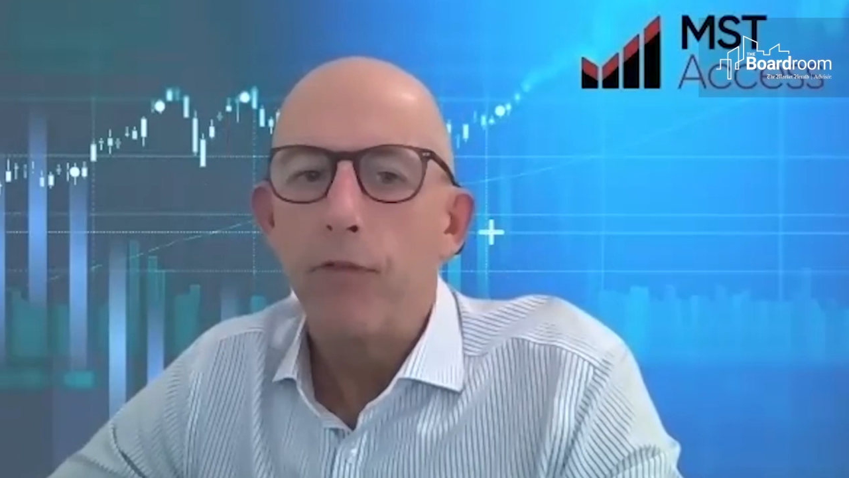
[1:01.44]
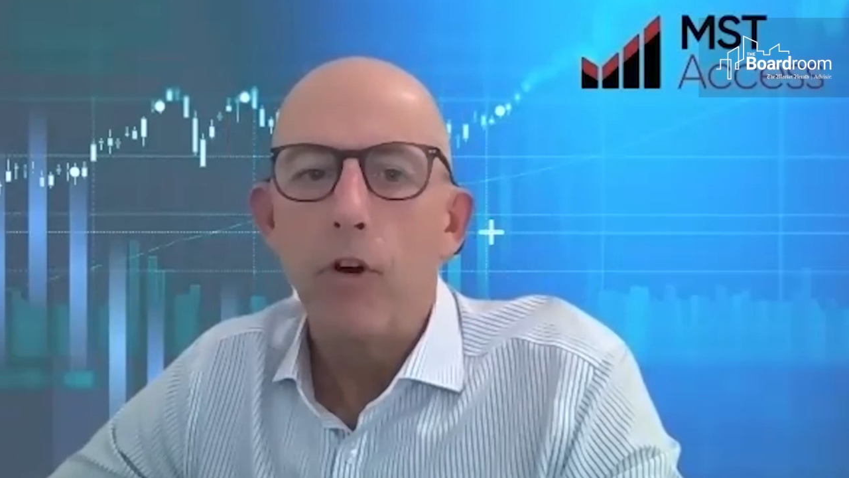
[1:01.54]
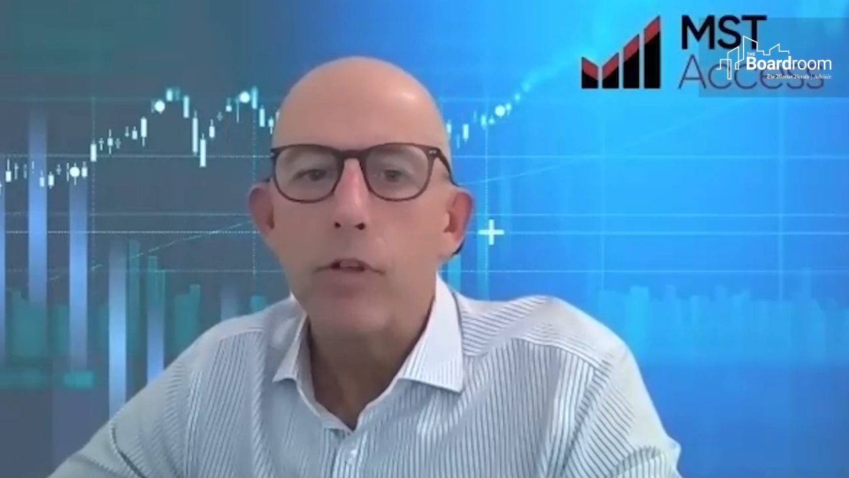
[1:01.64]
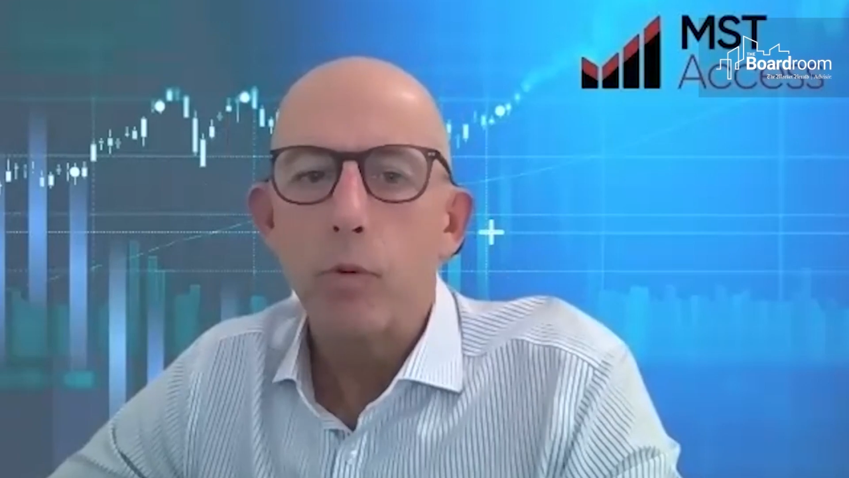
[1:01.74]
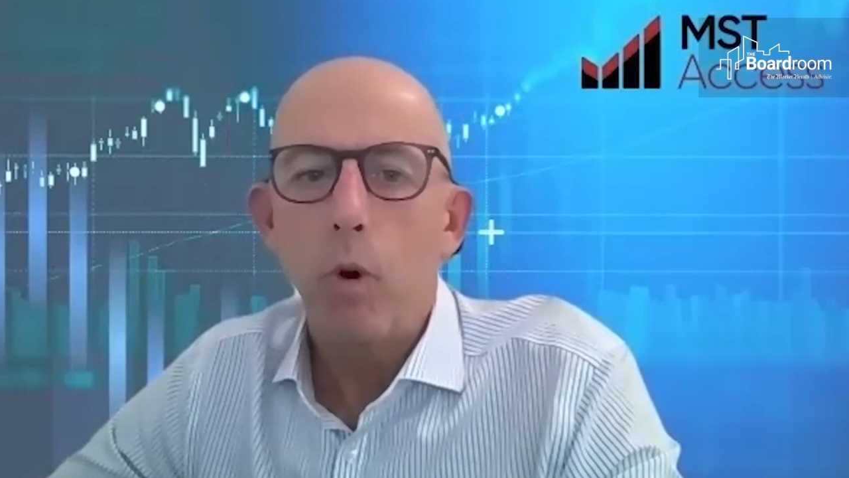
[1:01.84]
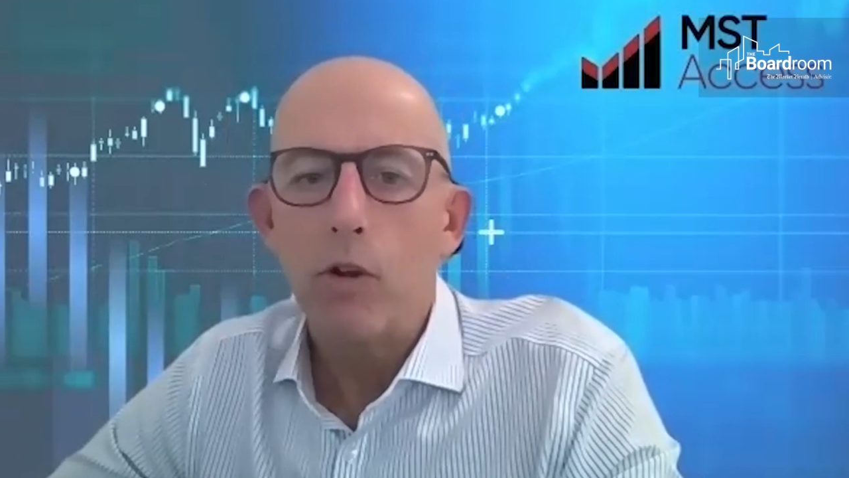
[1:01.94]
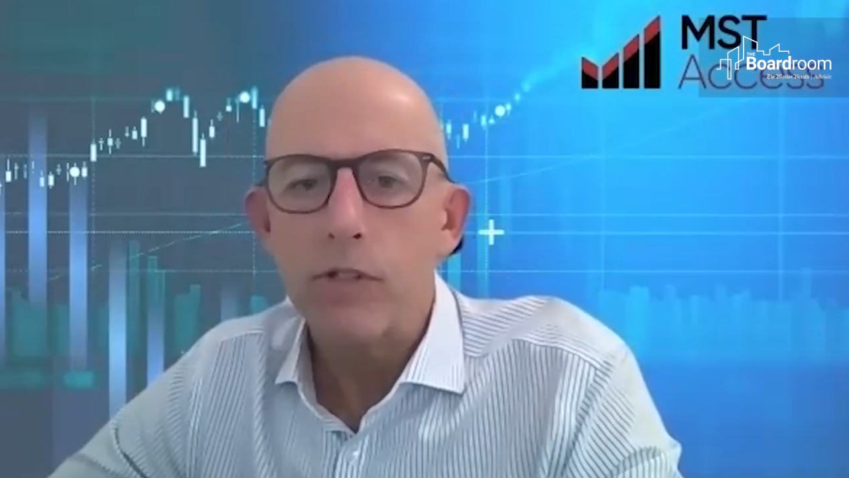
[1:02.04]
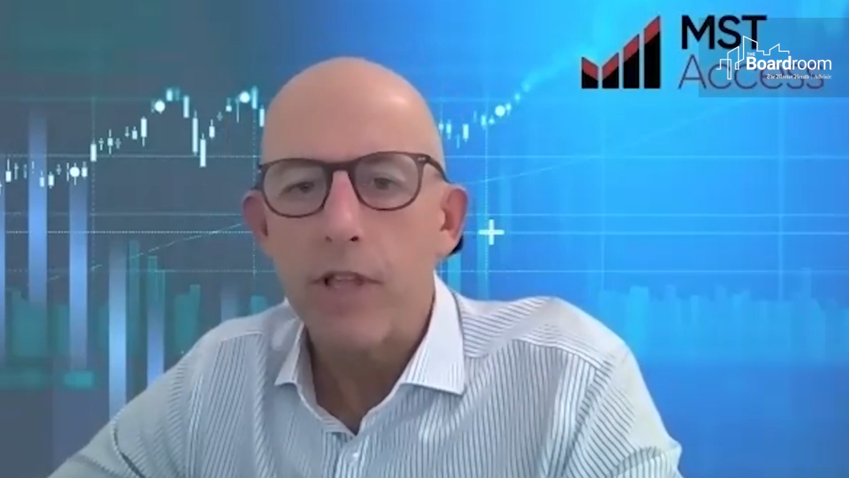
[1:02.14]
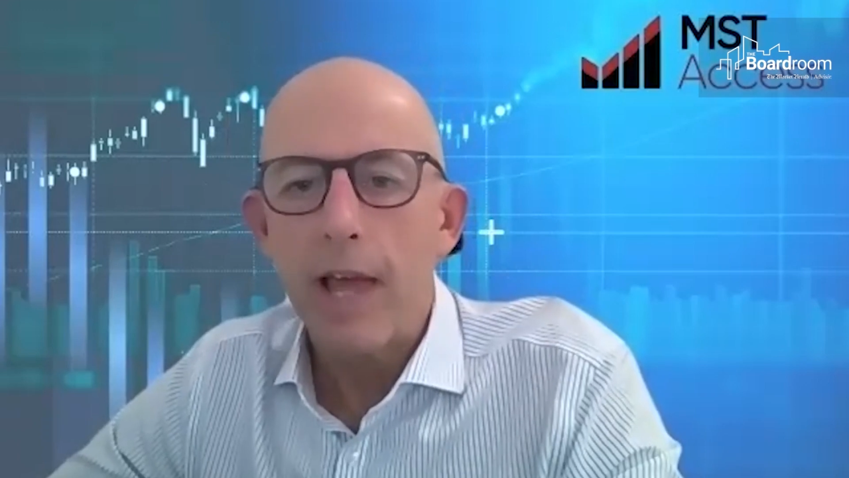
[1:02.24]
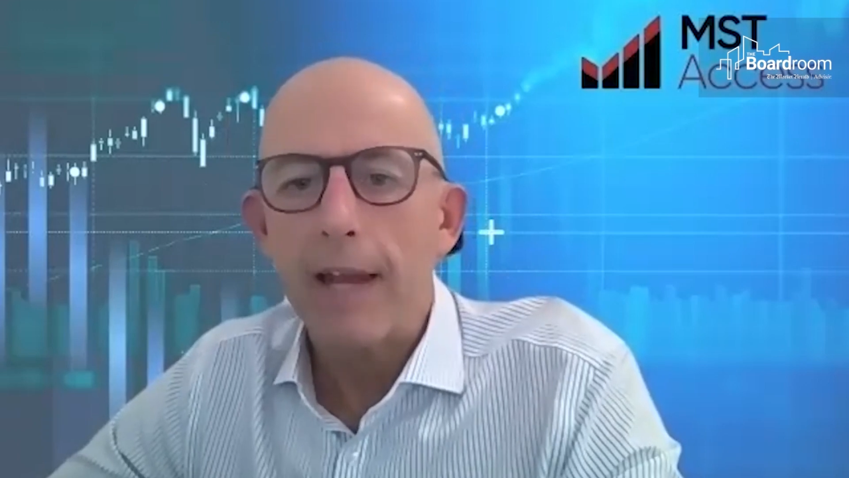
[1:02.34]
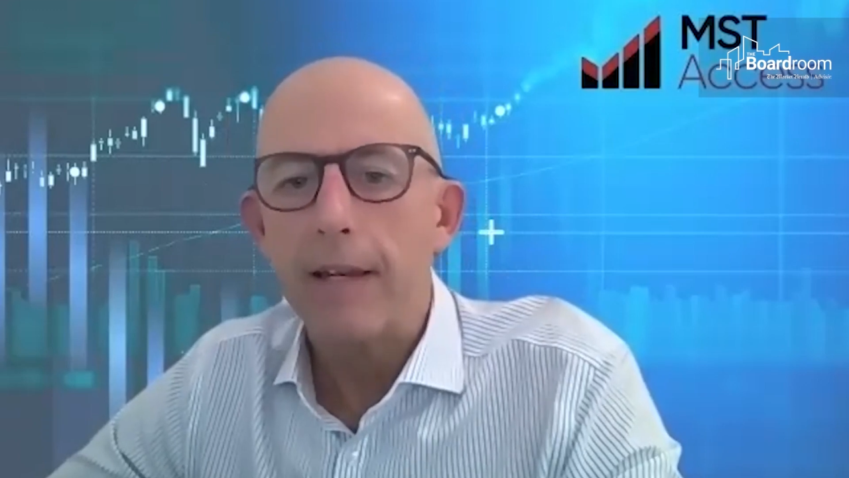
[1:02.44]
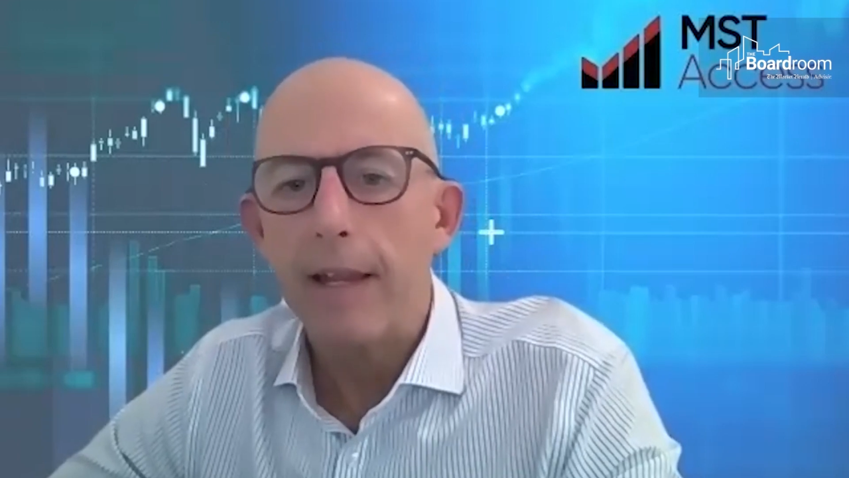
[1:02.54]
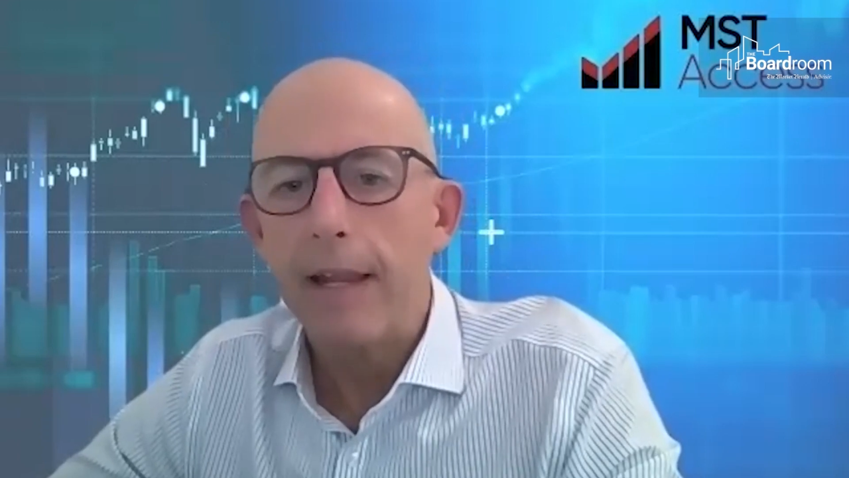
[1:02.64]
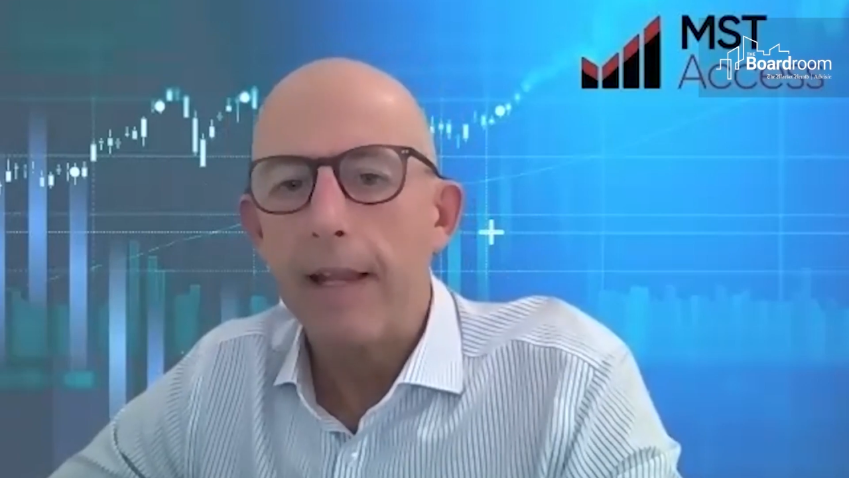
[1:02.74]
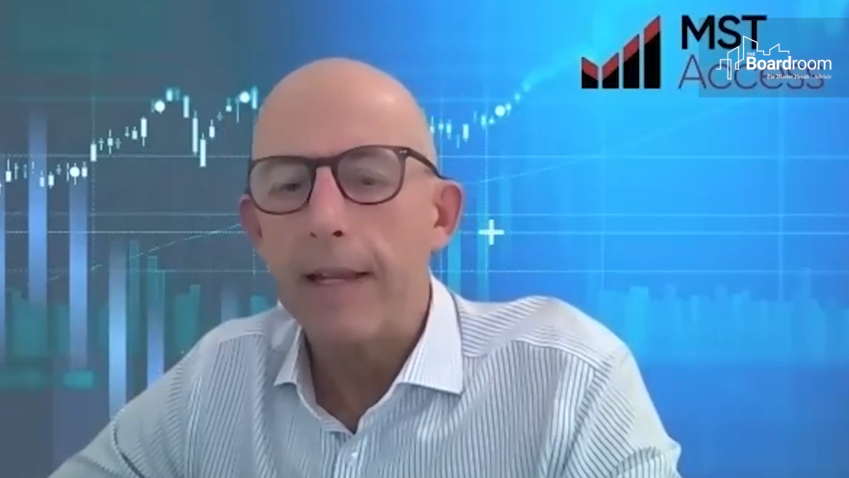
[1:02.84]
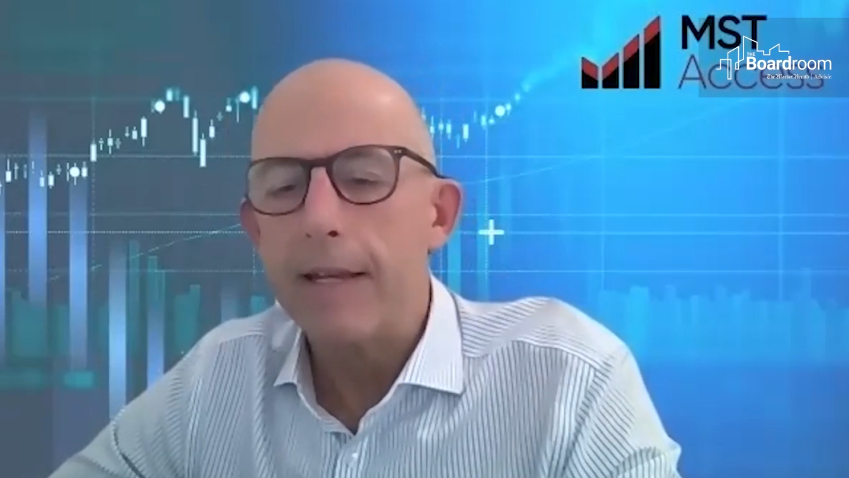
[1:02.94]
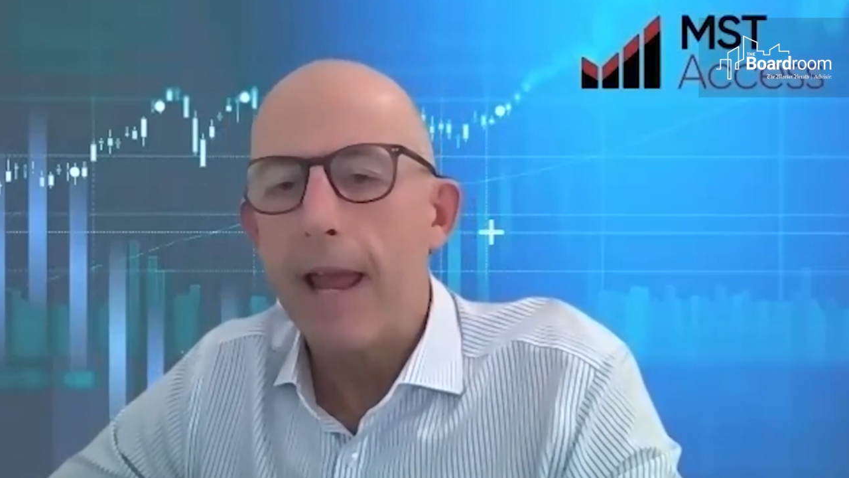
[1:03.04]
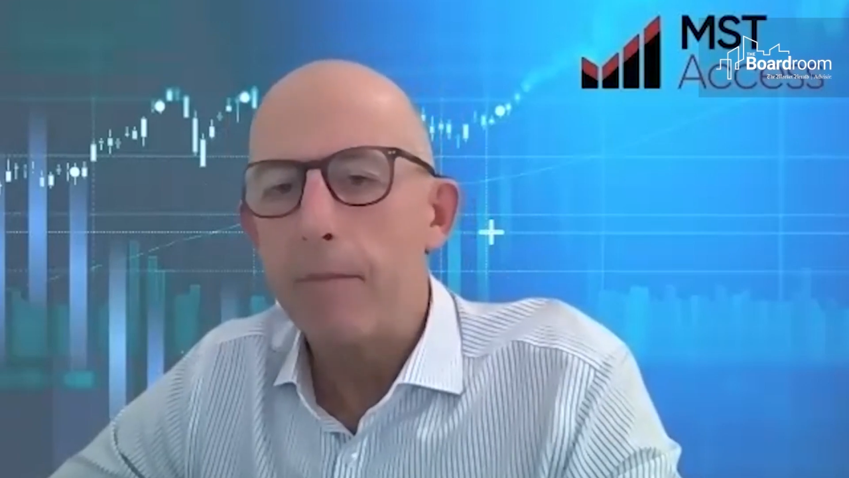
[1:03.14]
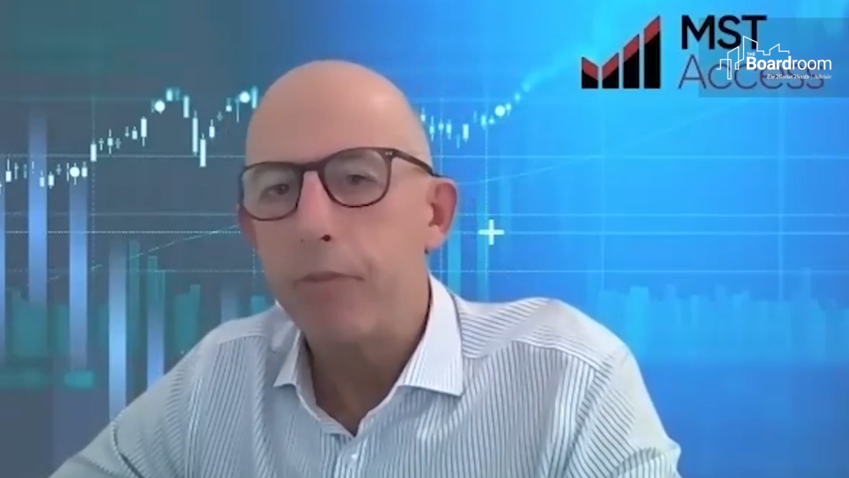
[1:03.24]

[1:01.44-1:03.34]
first was that it